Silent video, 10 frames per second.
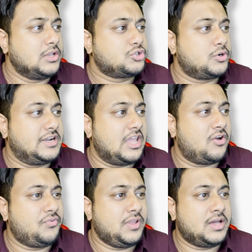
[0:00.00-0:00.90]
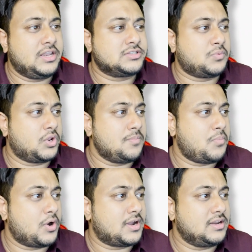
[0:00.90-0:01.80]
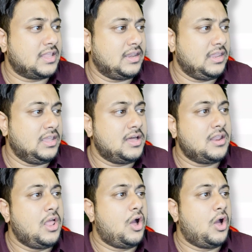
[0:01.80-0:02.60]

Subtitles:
So day of year is more important than year.